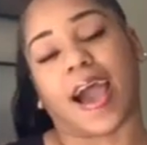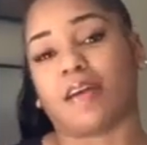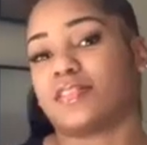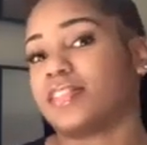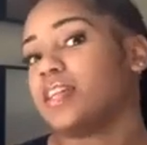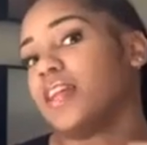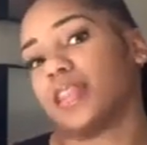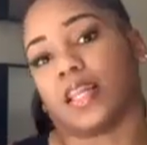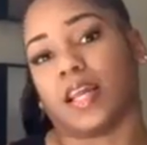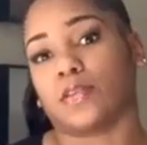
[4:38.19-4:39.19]
I don't see
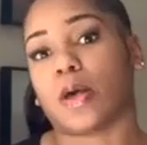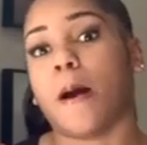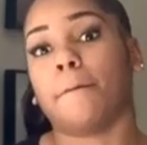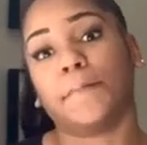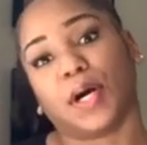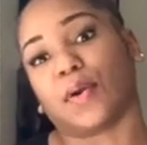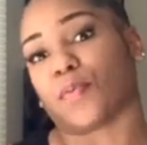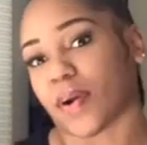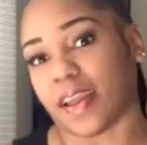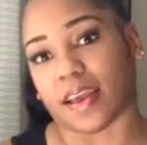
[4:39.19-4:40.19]
nothing else but
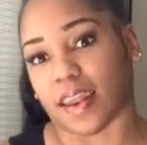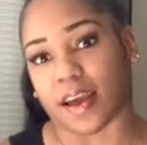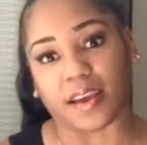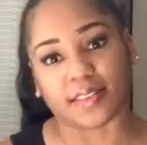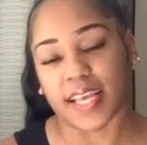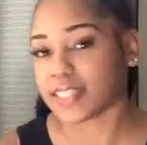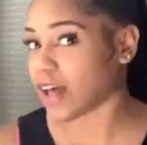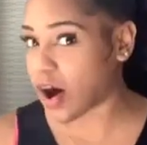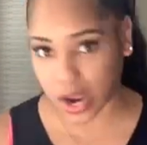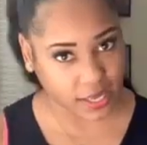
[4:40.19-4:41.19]
red. Like, that's
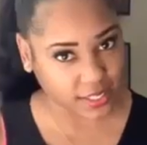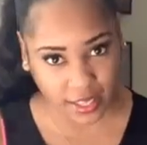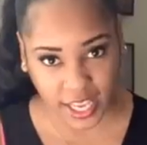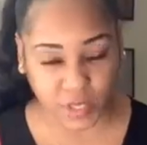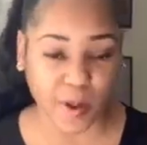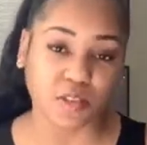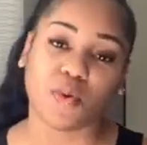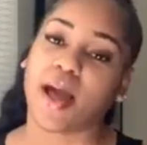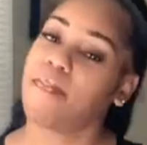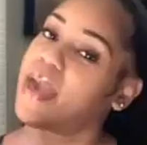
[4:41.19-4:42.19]
all I see. Especially
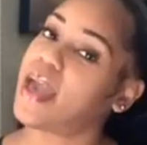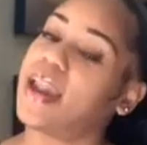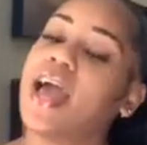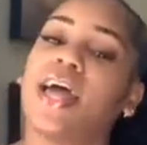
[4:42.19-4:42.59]
when I'm mad.